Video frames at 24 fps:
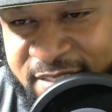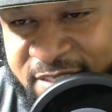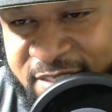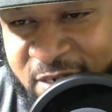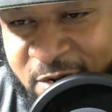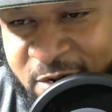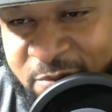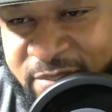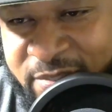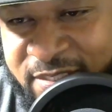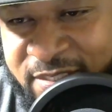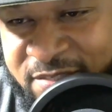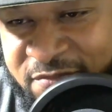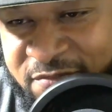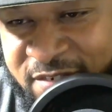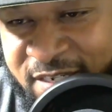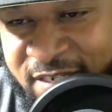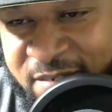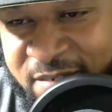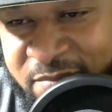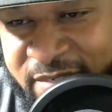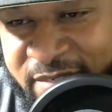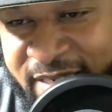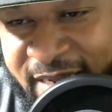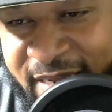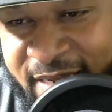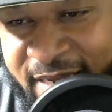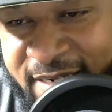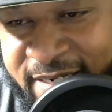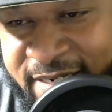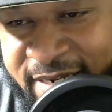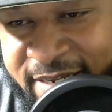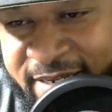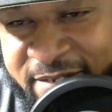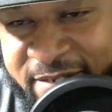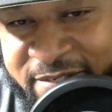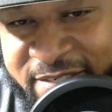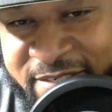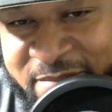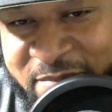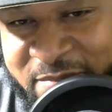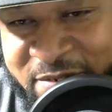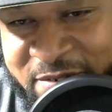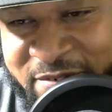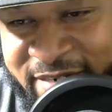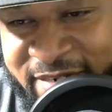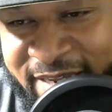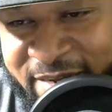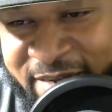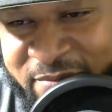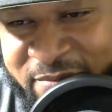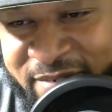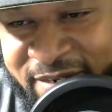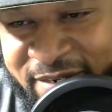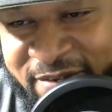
he always is available. Dada nailed them on that one.